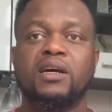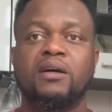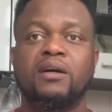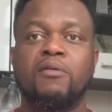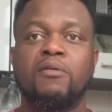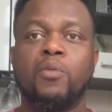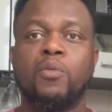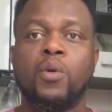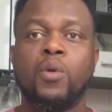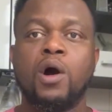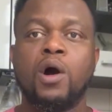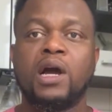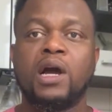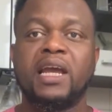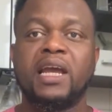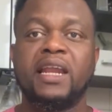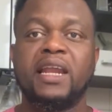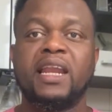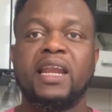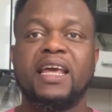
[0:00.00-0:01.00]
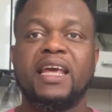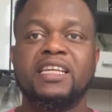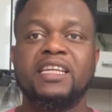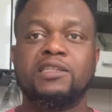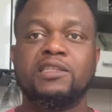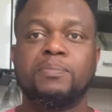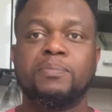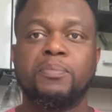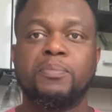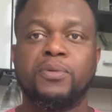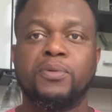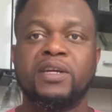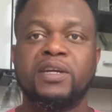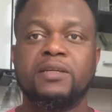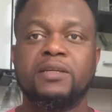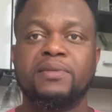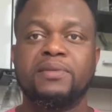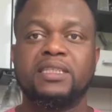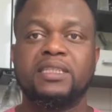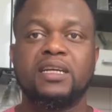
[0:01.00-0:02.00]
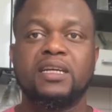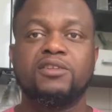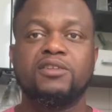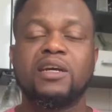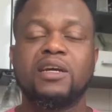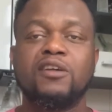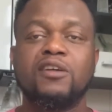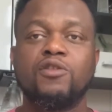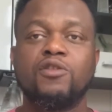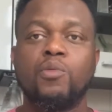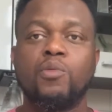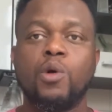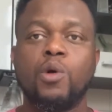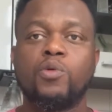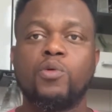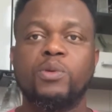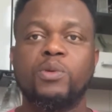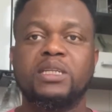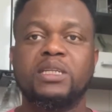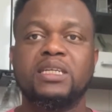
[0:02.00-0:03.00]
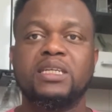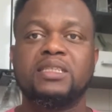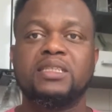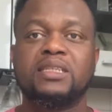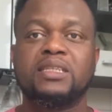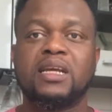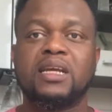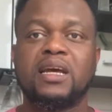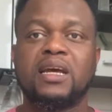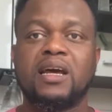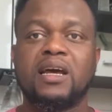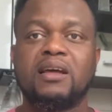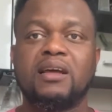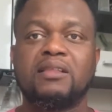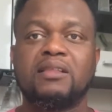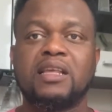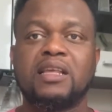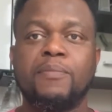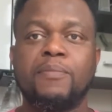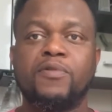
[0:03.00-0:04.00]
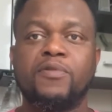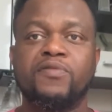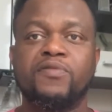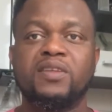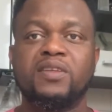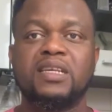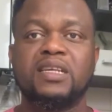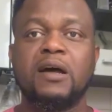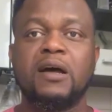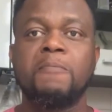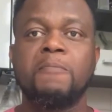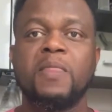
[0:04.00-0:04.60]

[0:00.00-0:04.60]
Working is prohibited. You cannot work with this type of visa.